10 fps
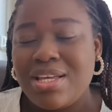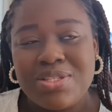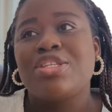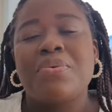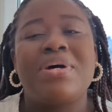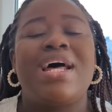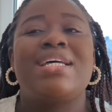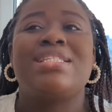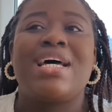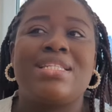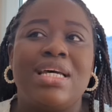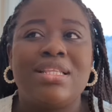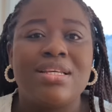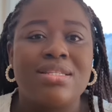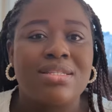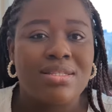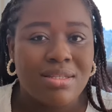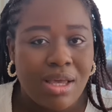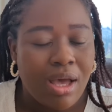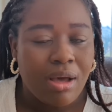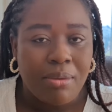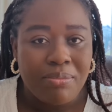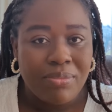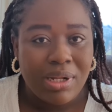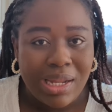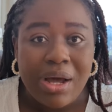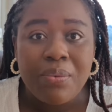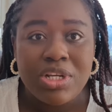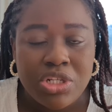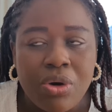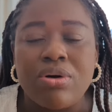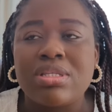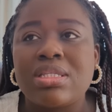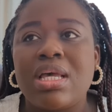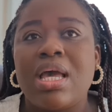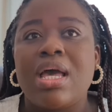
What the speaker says: So when I started this language course,